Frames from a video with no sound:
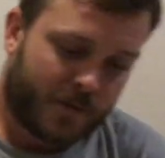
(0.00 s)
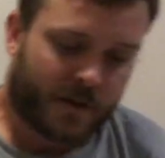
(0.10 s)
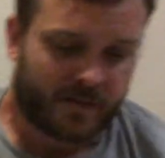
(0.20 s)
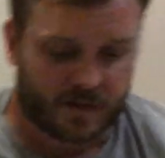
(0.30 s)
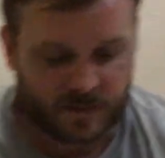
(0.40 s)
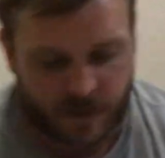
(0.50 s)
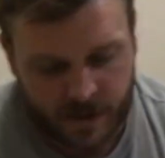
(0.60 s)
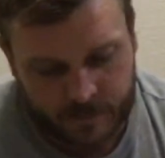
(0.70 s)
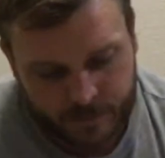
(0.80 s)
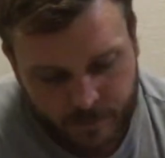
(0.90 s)
I have this
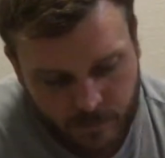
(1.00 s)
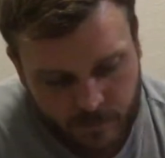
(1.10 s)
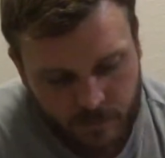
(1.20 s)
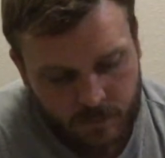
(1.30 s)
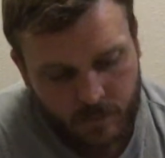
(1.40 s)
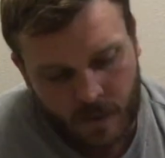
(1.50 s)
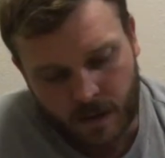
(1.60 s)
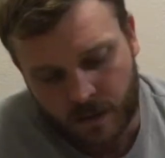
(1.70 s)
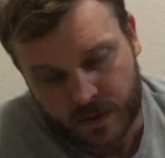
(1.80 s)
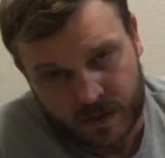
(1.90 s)
friend
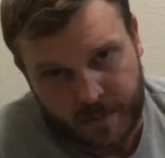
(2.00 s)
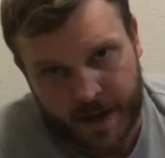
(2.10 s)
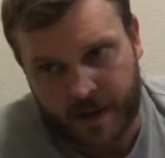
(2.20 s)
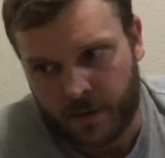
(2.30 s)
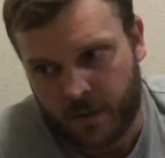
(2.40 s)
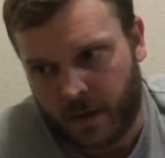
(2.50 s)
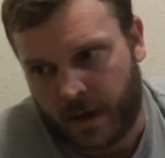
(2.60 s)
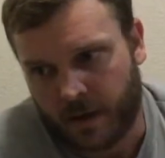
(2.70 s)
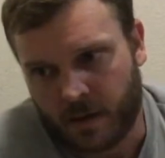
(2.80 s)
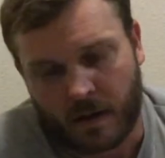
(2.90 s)
who's Hispanic who,
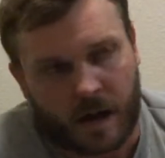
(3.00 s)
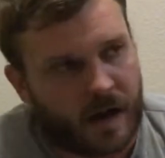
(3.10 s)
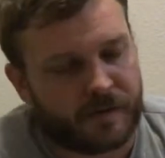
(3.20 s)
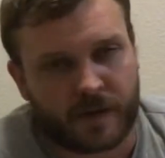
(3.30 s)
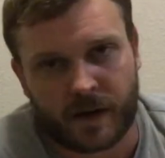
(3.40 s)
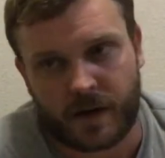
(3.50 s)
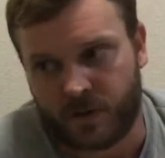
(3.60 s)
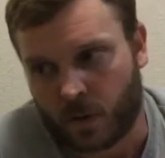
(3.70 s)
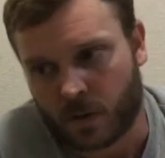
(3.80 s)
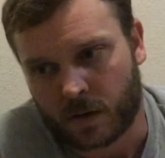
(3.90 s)
like, I freaking
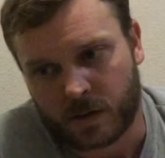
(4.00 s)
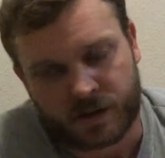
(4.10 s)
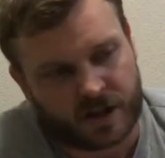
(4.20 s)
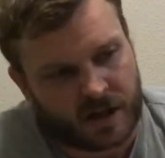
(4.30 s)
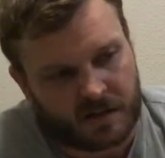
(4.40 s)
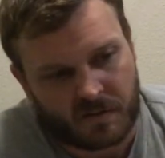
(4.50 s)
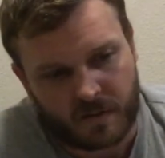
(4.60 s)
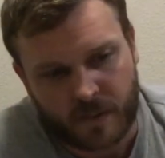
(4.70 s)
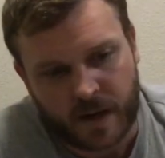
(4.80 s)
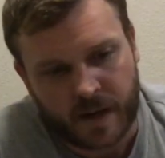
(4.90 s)
adore her. She's got
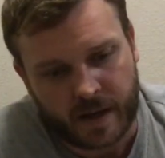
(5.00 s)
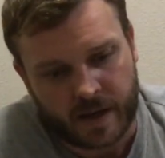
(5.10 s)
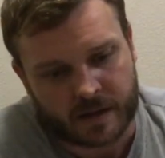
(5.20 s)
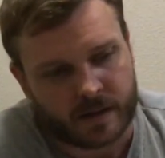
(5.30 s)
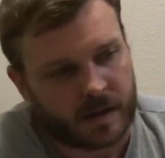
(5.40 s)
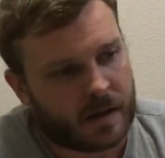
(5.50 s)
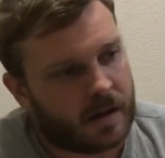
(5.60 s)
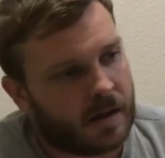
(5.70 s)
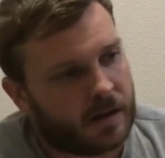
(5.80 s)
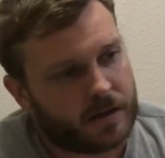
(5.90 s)
3 kids.
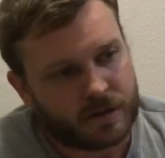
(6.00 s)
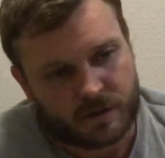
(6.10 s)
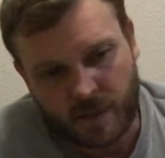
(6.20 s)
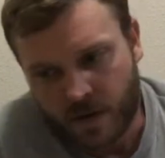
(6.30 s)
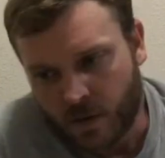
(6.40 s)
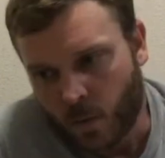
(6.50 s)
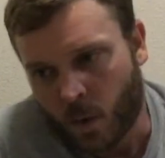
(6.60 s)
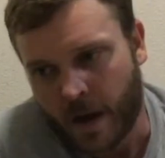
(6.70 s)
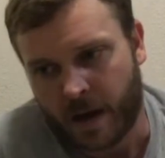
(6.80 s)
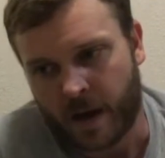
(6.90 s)
She's married to a
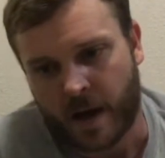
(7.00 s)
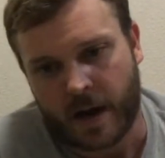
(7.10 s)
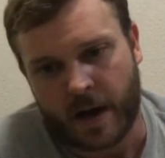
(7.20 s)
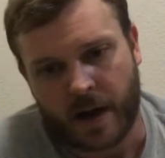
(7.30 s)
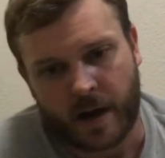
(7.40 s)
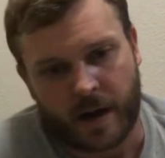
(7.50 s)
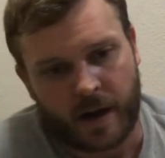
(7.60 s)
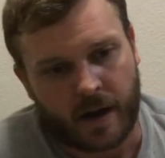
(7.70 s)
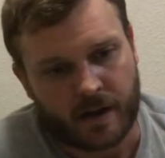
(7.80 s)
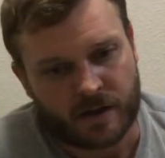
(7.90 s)
white guy.
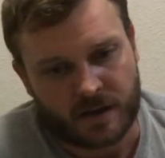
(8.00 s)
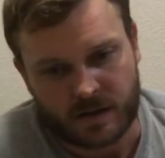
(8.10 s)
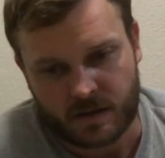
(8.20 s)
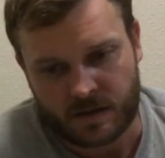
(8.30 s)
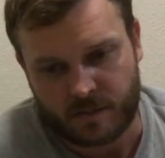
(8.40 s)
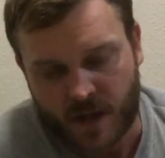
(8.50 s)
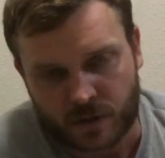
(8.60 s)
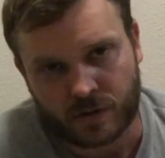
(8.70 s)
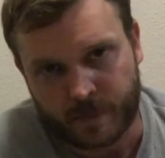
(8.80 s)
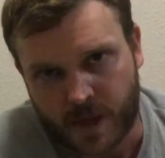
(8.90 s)
And she's a
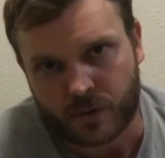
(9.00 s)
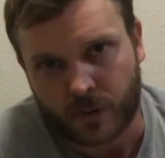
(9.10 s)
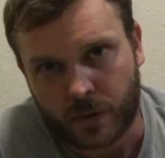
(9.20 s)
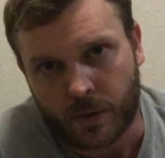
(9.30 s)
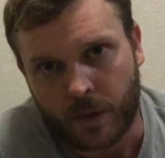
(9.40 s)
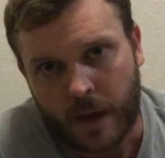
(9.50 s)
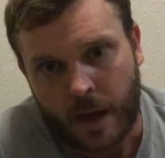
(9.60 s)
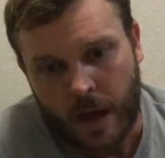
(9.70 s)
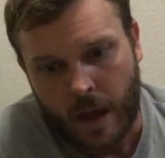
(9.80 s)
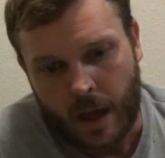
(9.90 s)
special, special girl.
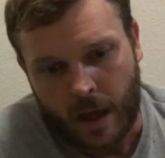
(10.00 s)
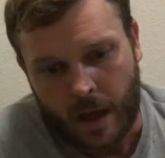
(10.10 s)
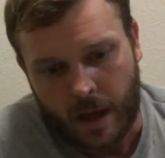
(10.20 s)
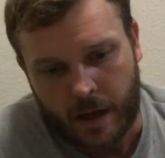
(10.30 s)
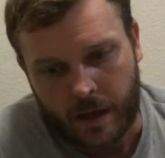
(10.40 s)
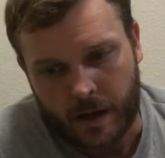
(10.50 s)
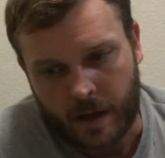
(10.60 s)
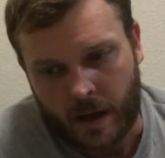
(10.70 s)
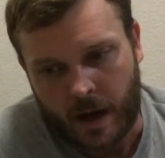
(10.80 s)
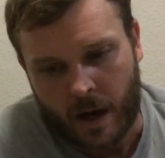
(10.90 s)
And
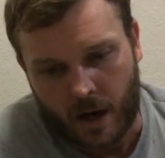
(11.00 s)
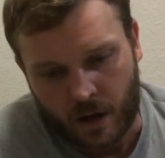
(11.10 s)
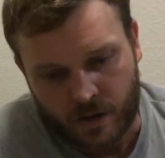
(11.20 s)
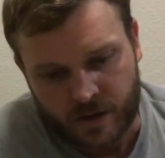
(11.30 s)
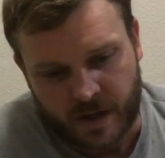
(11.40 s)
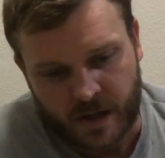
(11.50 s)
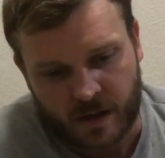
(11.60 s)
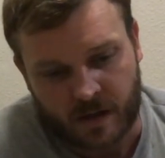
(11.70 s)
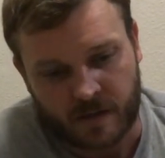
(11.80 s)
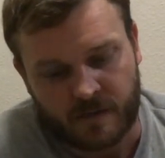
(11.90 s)
I understand,
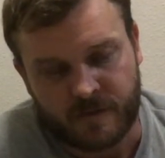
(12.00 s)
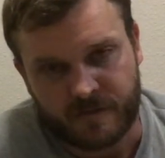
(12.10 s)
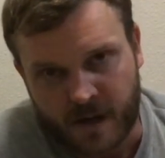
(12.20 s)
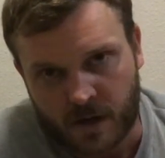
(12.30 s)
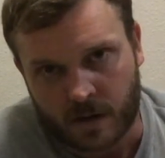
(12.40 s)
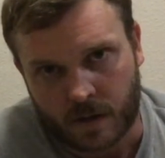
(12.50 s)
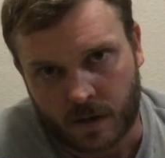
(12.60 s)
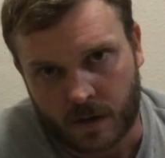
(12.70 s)
like, the fear